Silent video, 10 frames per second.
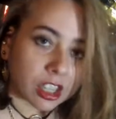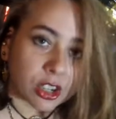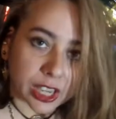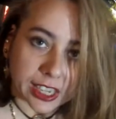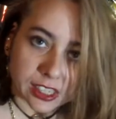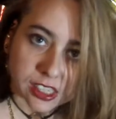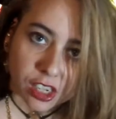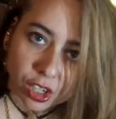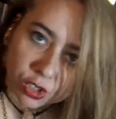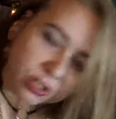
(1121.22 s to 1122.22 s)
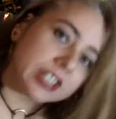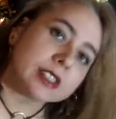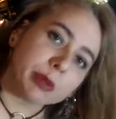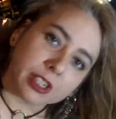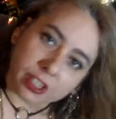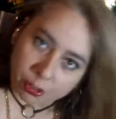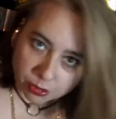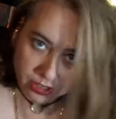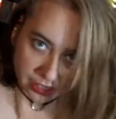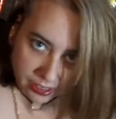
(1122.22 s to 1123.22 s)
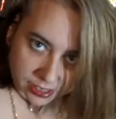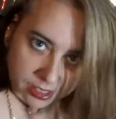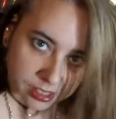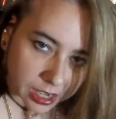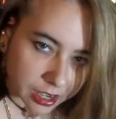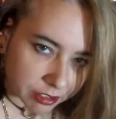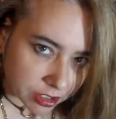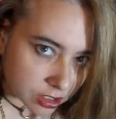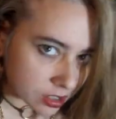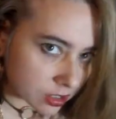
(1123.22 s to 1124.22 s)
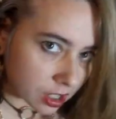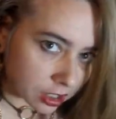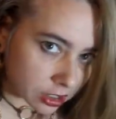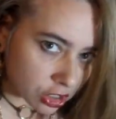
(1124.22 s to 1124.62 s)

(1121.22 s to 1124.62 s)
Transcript: Okay, so it's been a couple of days since I've installed